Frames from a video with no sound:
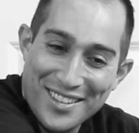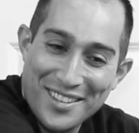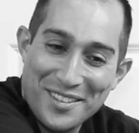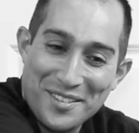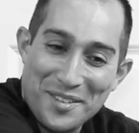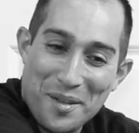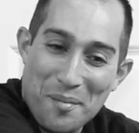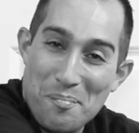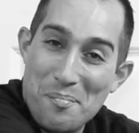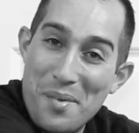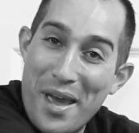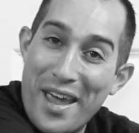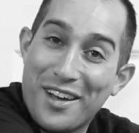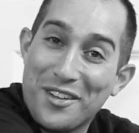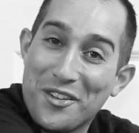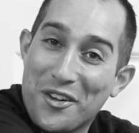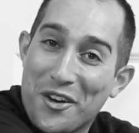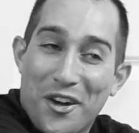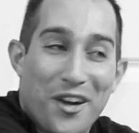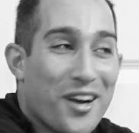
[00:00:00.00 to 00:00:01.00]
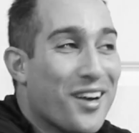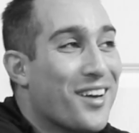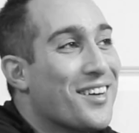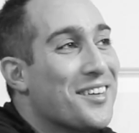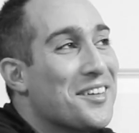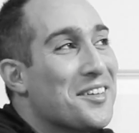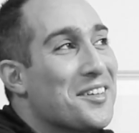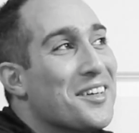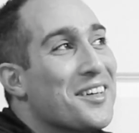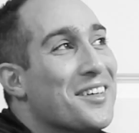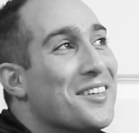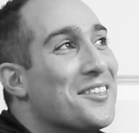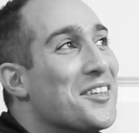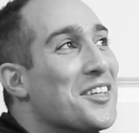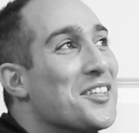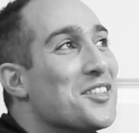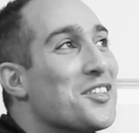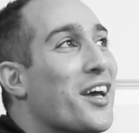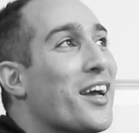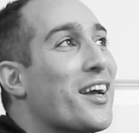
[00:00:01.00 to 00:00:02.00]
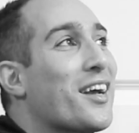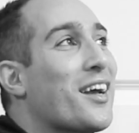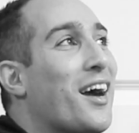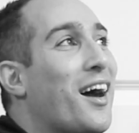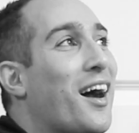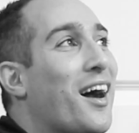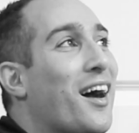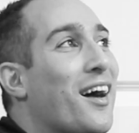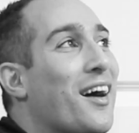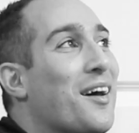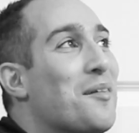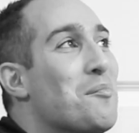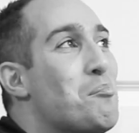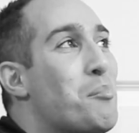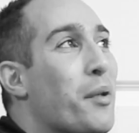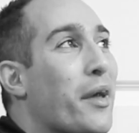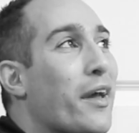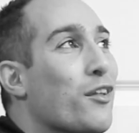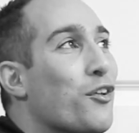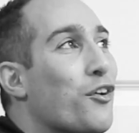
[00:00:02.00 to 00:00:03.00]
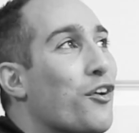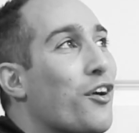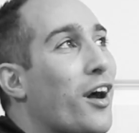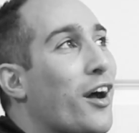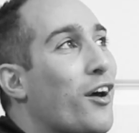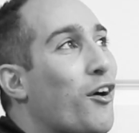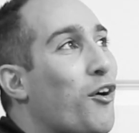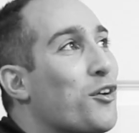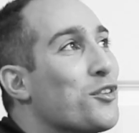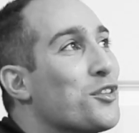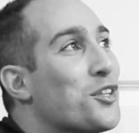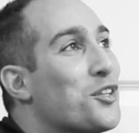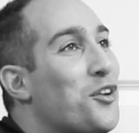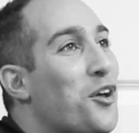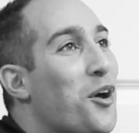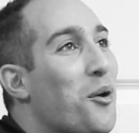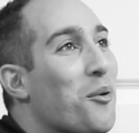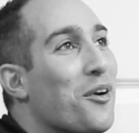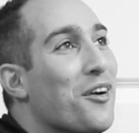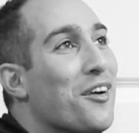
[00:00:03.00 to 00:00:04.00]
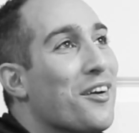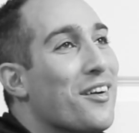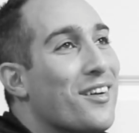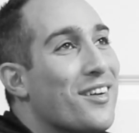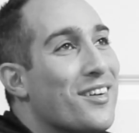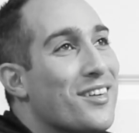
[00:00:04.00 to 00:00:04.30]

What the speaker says: The bailer. Where he's like, Baylor, I hardly know her.